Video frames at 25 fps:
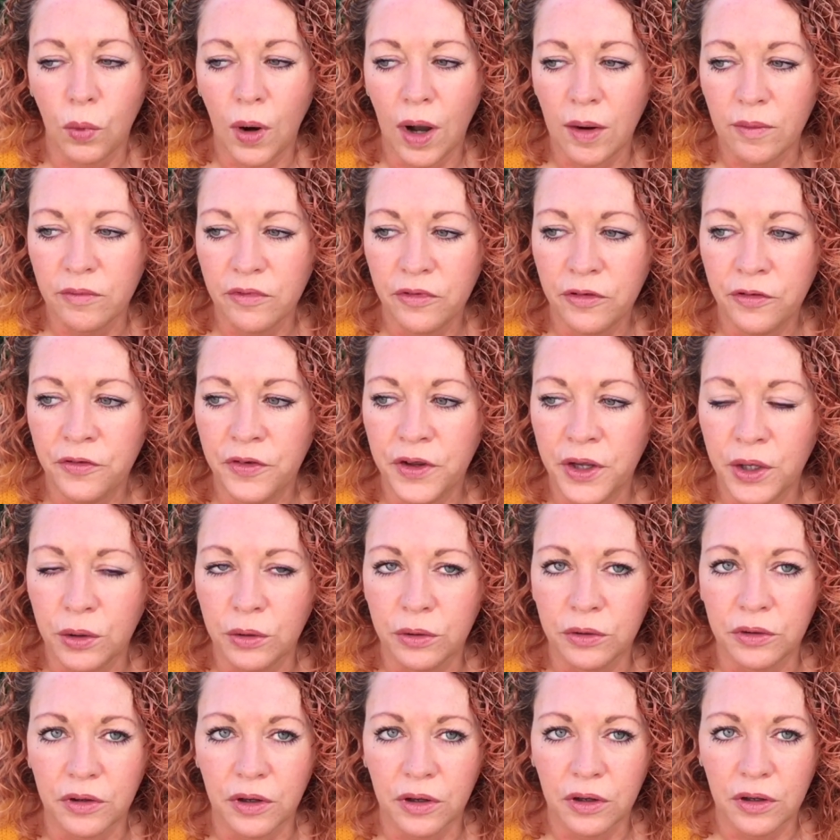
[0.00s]
one
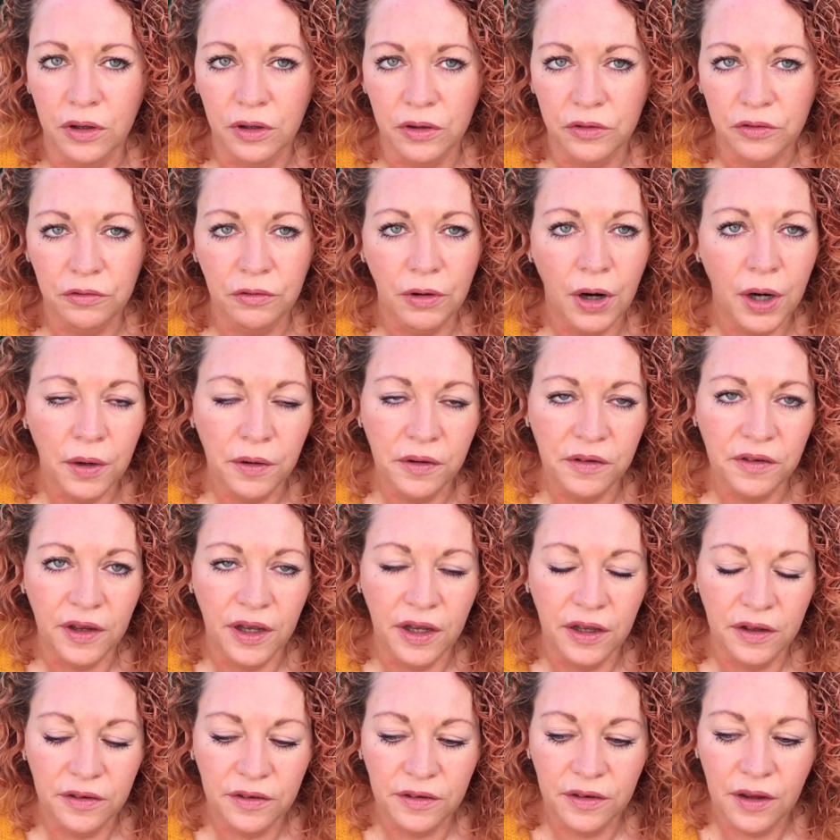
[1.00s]
field of
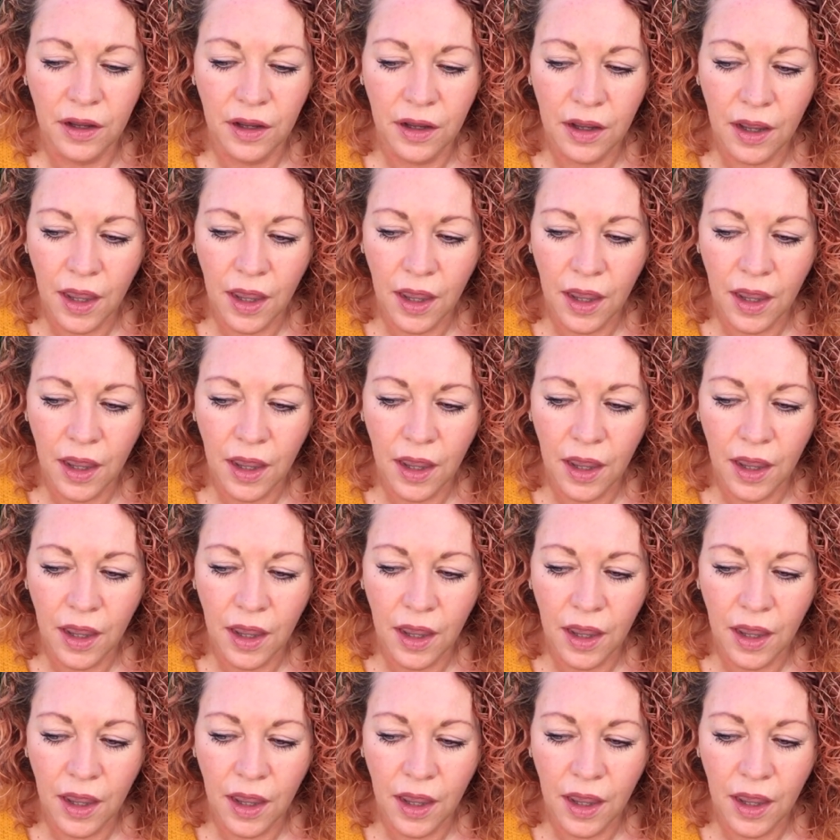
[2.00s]
roses